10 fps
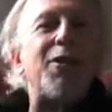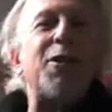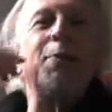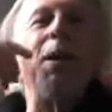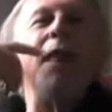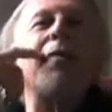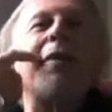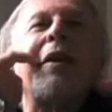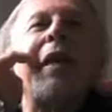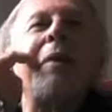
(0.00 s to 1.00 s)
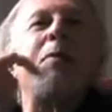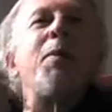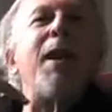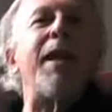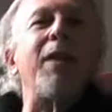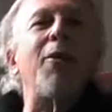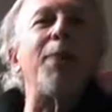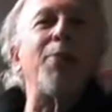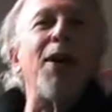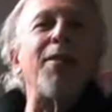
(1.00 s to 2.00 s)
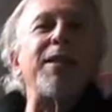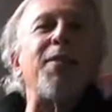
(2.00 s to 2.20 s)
Shipov claims to be making great progress.